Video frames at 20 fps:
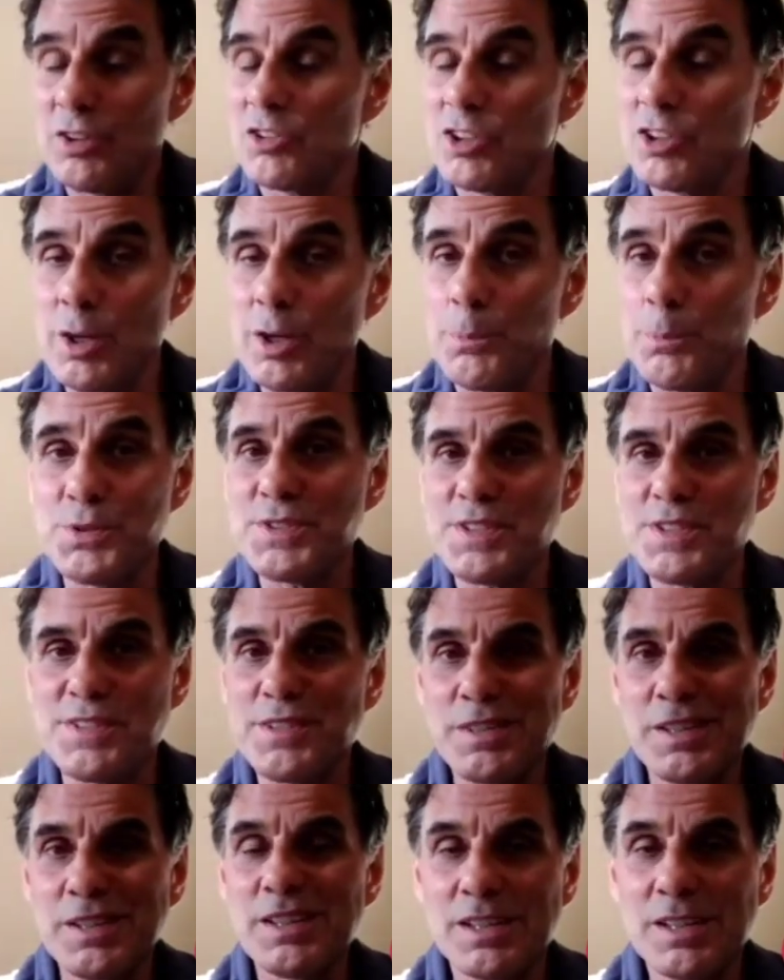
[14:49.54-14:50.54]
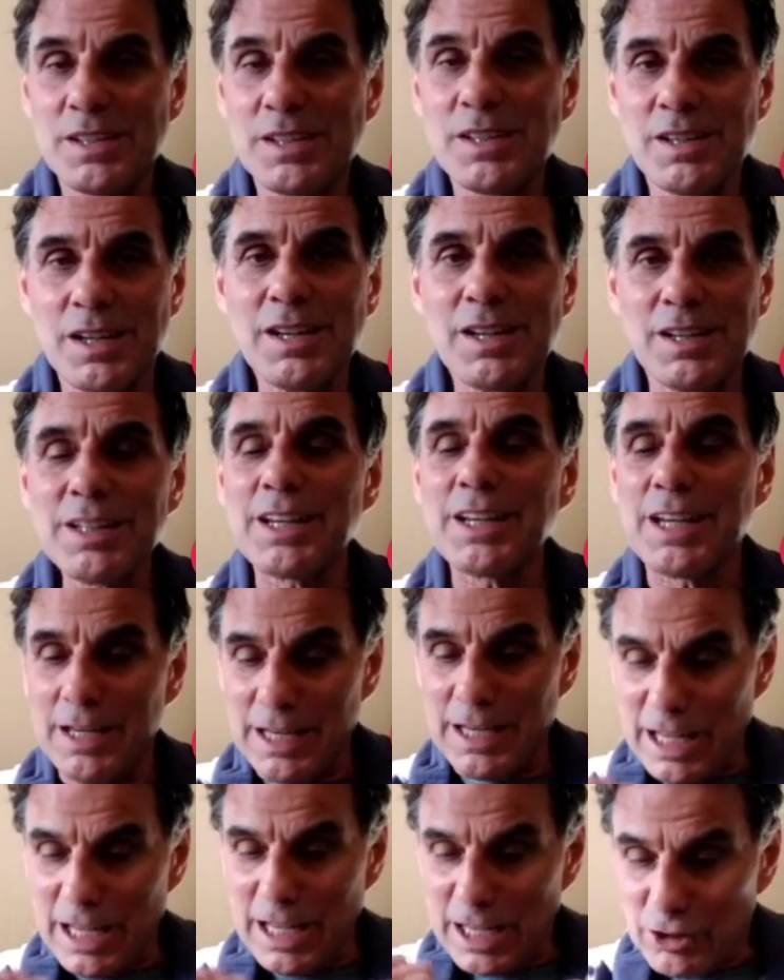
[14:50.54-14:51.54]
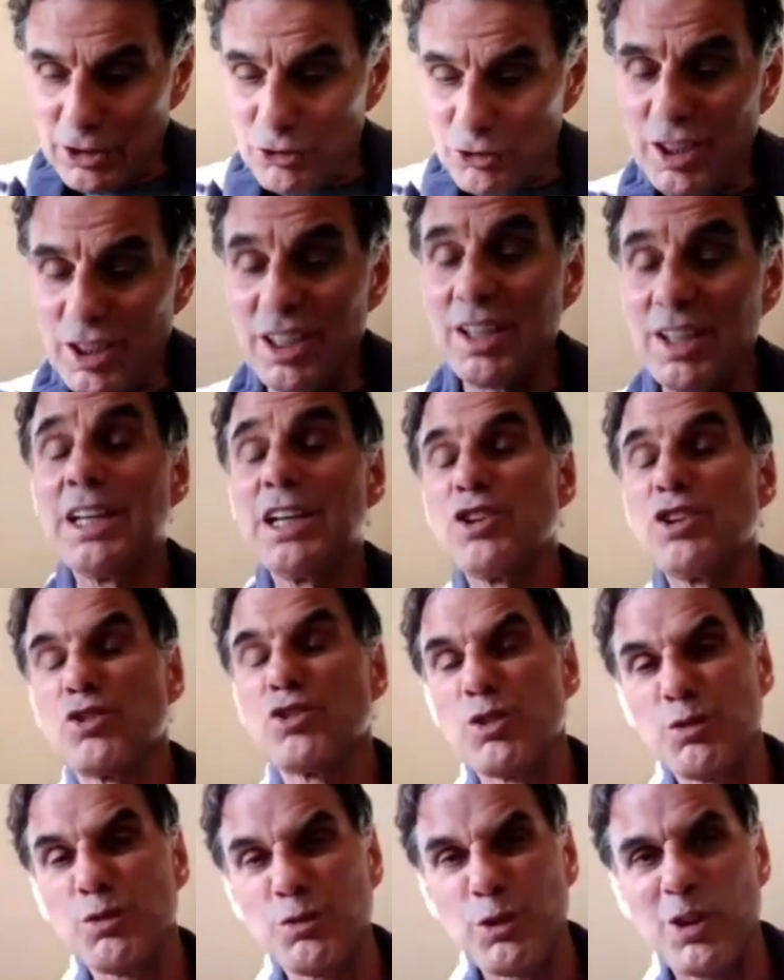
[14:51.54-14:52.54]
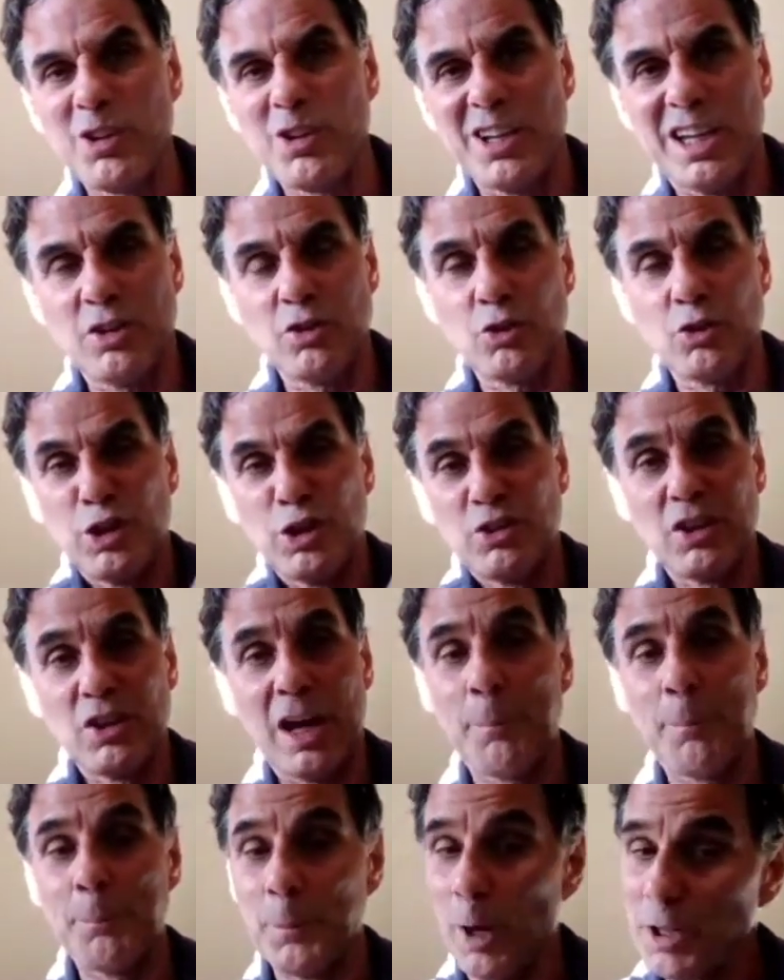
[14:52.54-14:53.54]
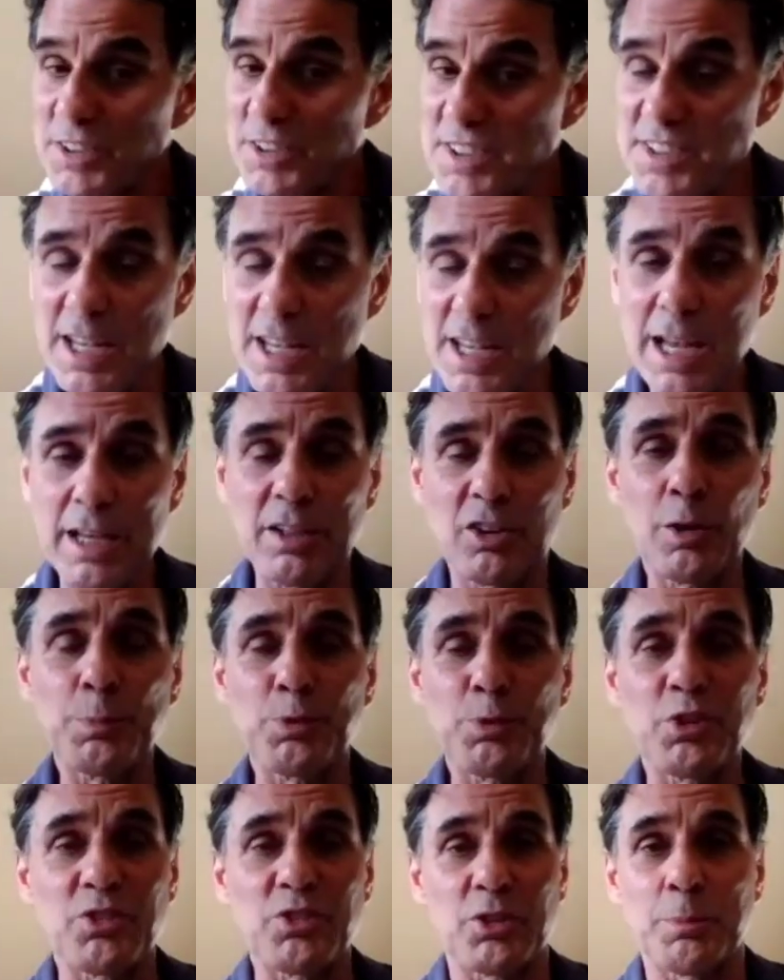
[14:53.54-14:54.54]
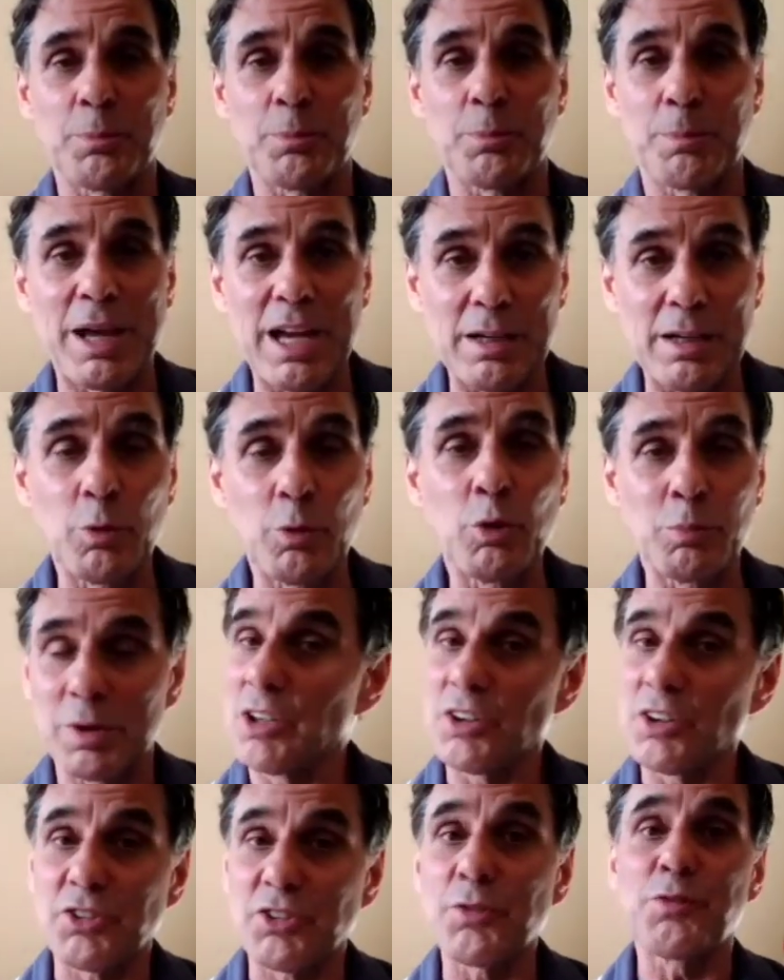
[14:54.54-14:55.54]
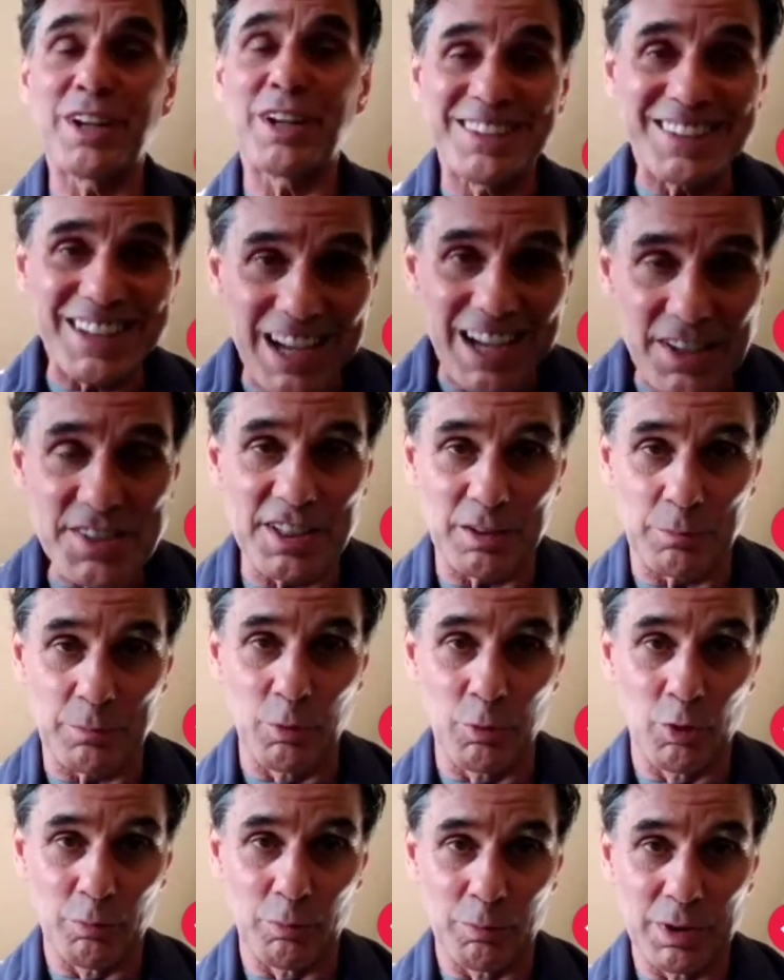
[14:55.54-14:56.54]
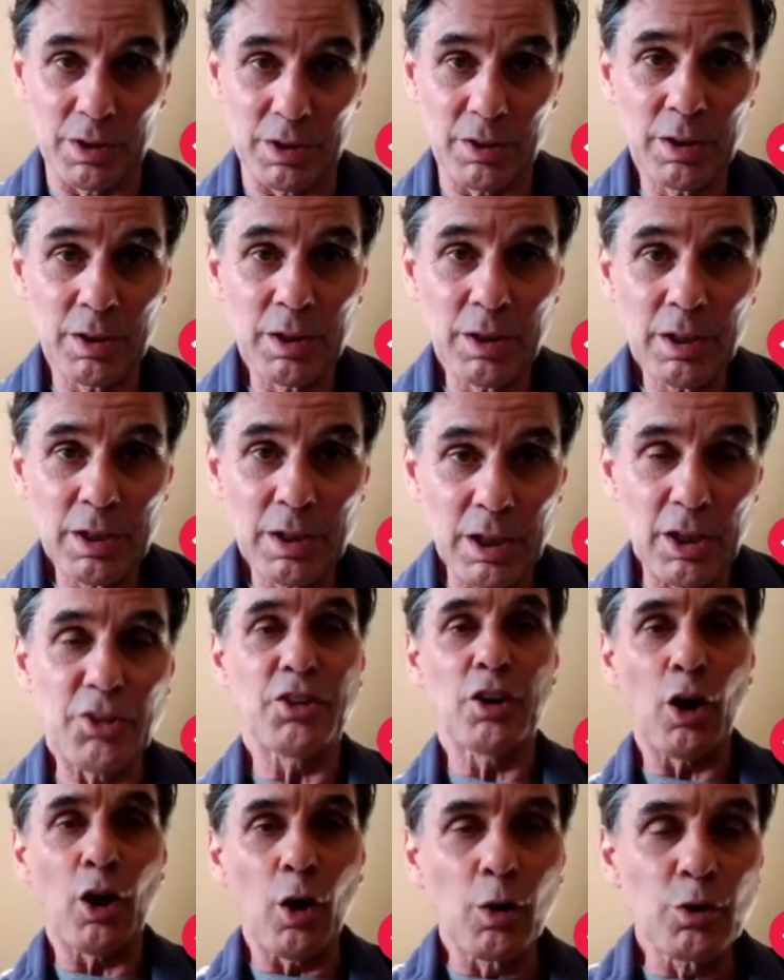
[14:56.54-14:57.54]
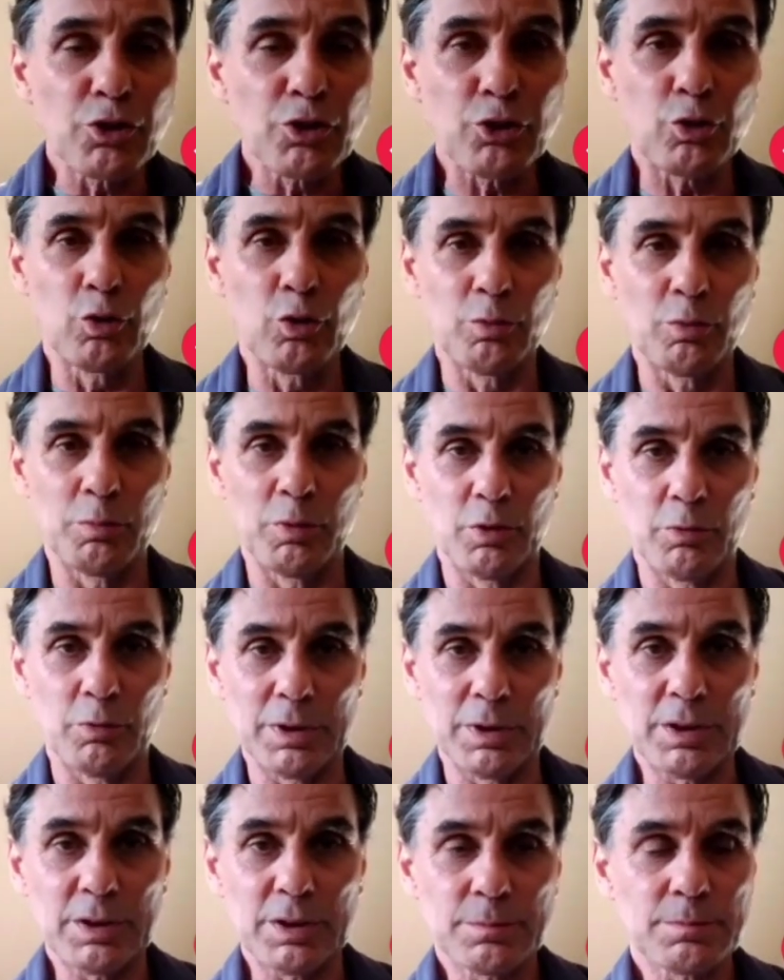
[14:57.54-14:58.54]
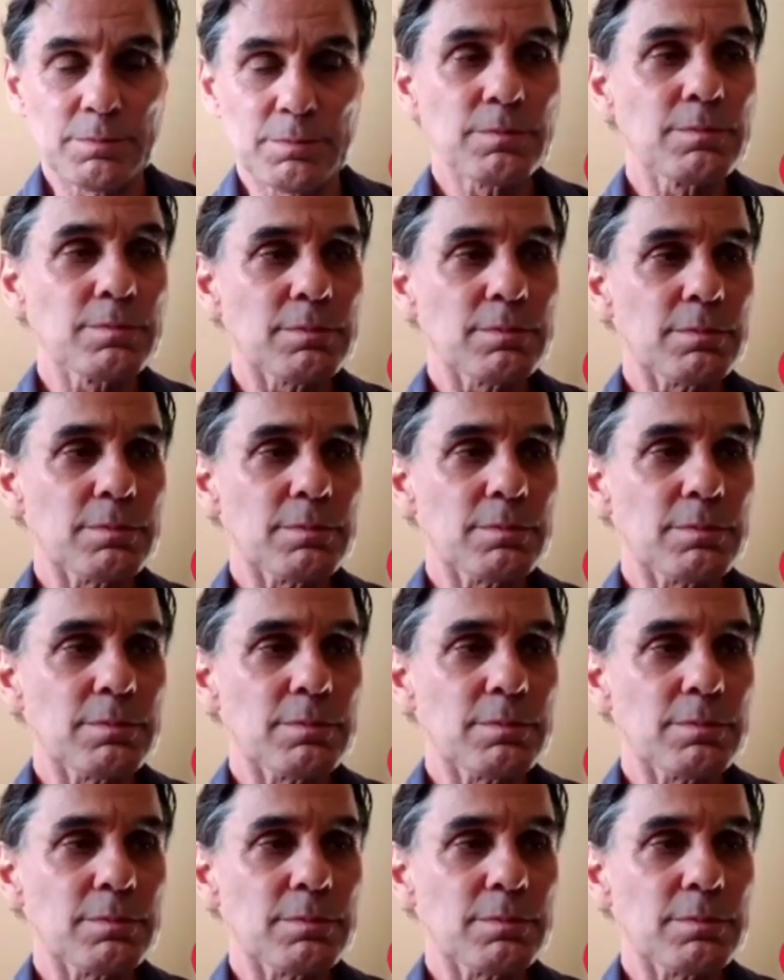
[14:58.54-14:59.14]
doing dips can actually lead to further injuries. I'm not saying dips is a bad movement. It's a fantastic movement. It's an old school movement.